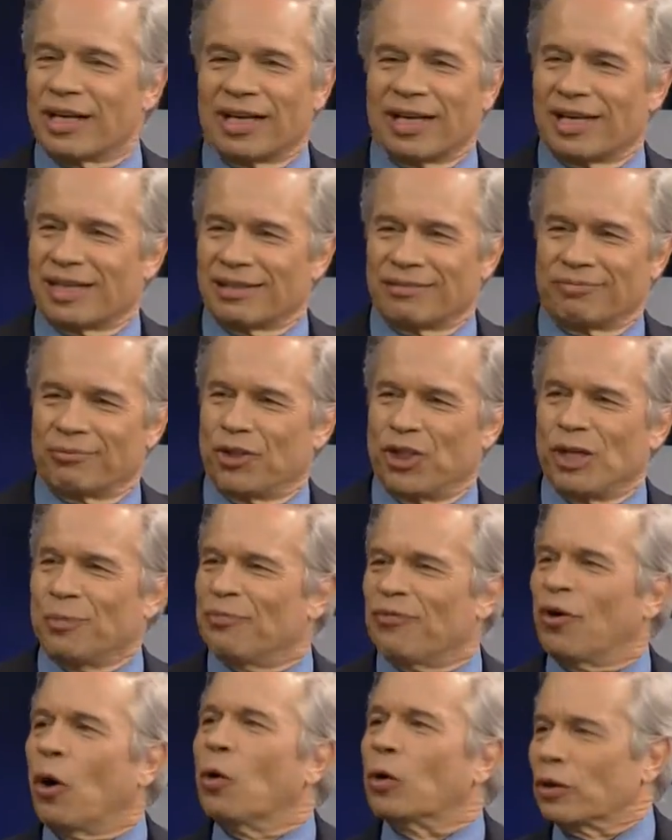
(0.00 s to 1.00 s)
a
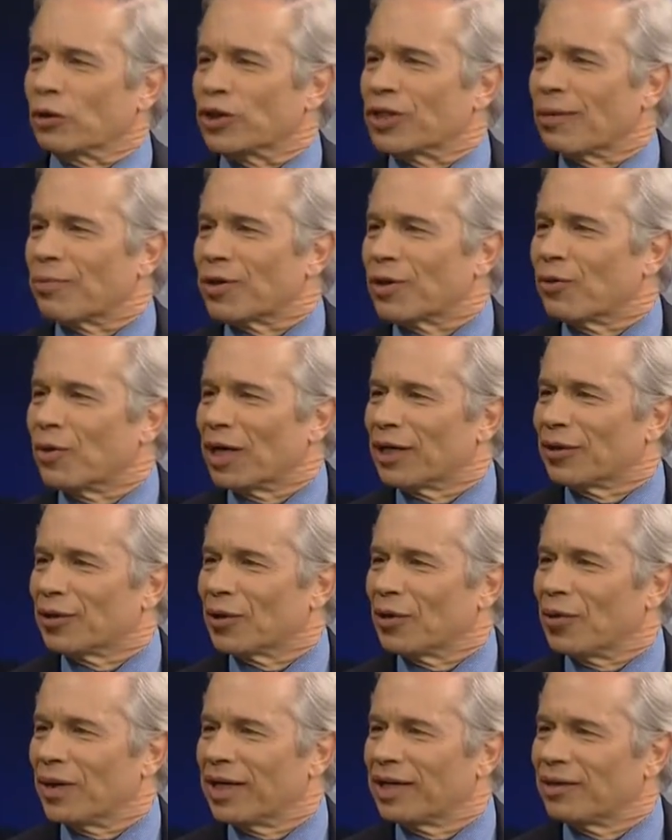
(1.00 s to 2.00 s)
cheap phone or something while you're
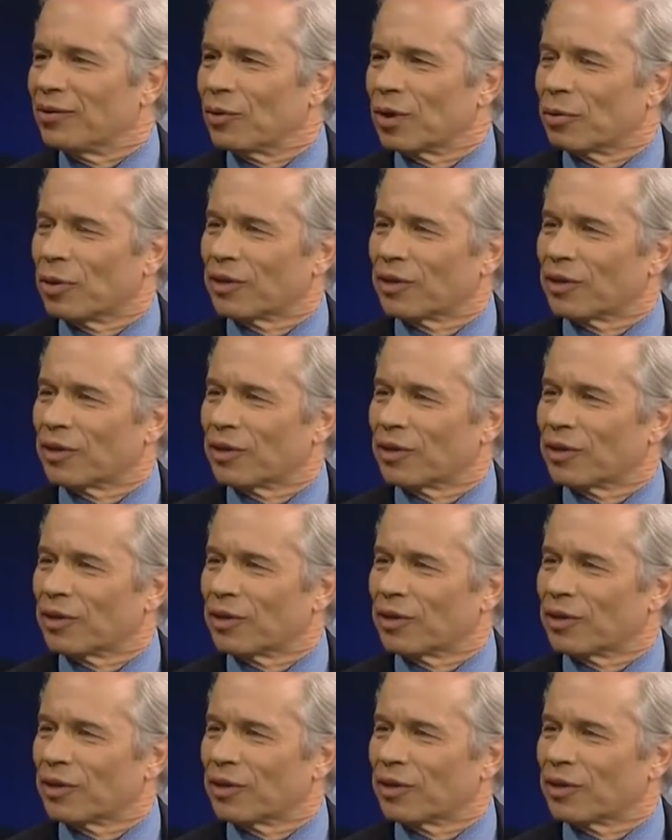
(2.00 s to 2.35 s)
yes, away. What that's